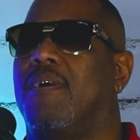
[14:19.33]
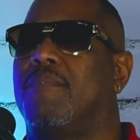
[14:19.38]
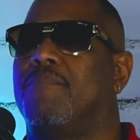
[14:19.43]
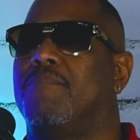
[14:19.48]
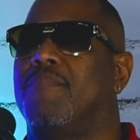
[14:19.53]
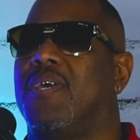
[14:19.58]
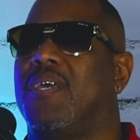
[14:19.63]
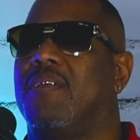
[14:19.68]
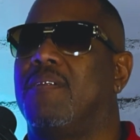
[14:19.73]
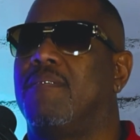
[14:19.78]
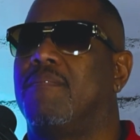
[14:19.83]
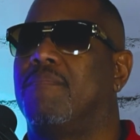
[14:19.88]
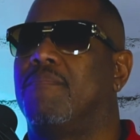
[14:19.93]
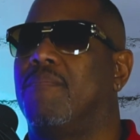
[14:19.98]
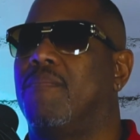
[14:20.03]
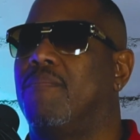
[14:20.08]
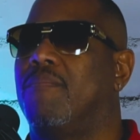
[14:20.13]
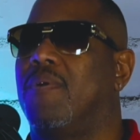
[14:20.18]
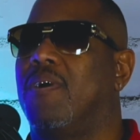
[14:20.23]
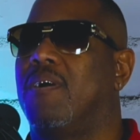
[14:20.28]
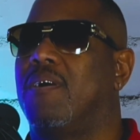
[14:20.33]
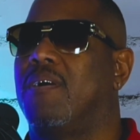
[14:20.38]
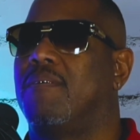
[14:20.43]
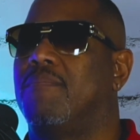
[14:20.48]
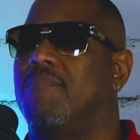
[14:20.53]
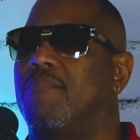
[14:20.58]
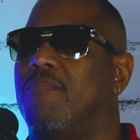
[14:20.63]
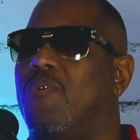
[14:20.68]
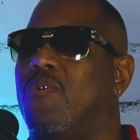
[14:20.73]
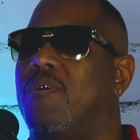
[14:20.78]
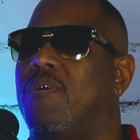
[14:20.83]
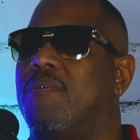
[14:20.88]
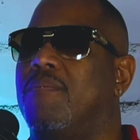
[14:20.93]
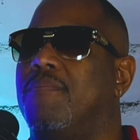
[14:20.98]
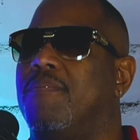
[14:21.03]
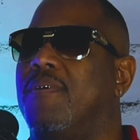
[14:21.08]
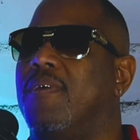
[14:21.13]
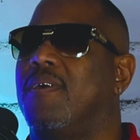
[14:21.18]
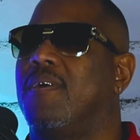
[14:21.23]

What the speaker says: I met more